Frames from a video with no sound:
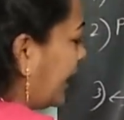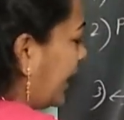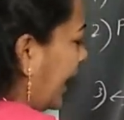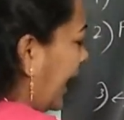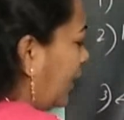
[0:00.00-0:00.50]

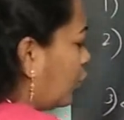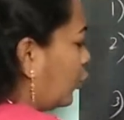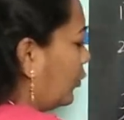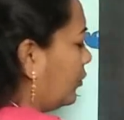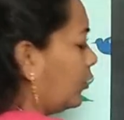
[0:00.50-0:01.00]
arrow
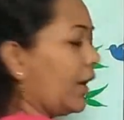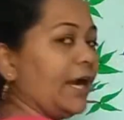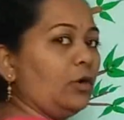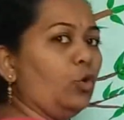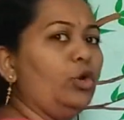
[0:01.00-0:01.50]
at
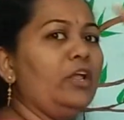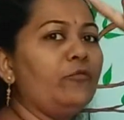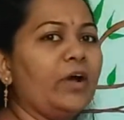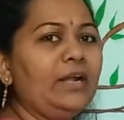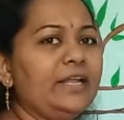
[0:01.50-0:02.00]
only one
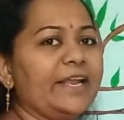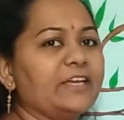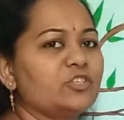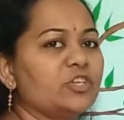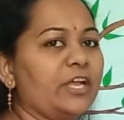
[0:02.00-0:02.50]
direction,